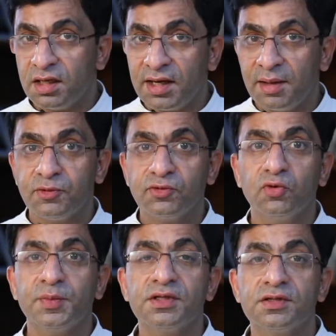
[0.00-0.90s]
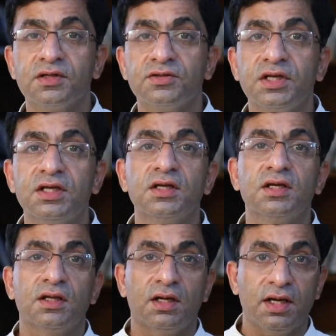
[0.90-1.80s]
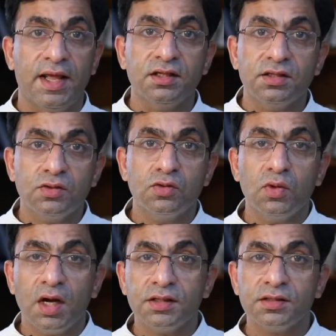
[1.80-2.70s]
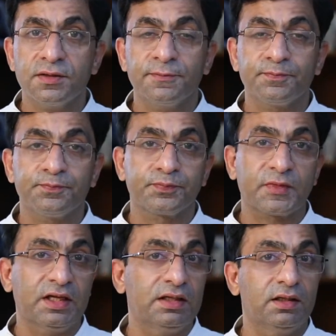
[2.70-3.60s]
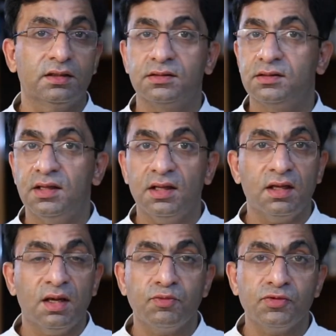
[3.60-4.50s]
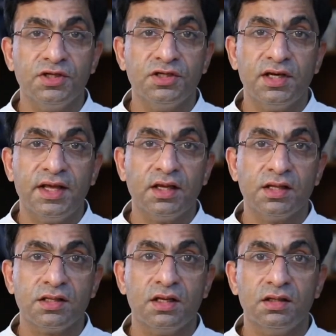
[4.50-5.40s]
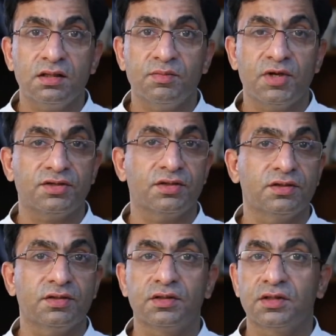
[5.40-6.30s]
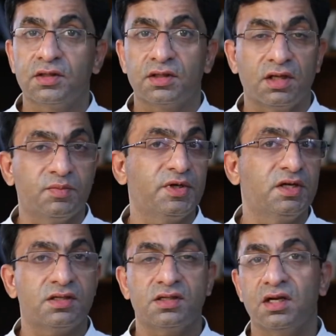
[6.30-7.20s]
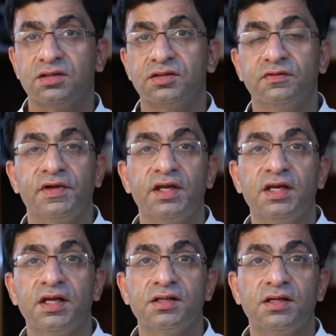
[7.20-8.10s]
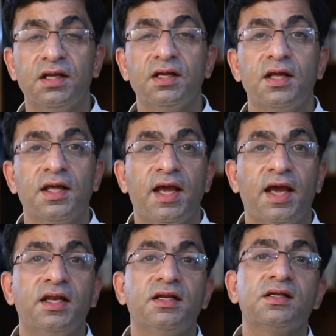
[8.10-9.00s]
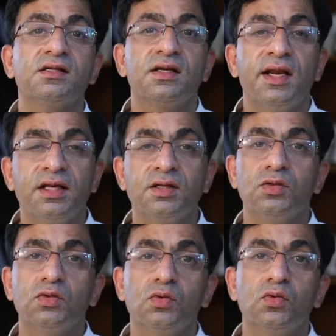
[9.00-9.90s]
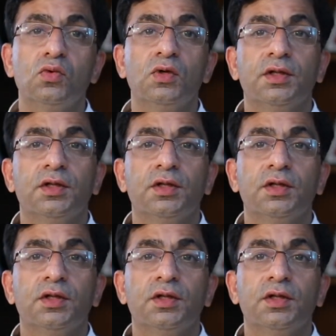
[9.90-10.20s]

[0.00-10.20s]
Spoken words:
that laparoscopic surgery lends to us. It's day care procedure, like I said. Patient can be discharged the very next day, and it has led to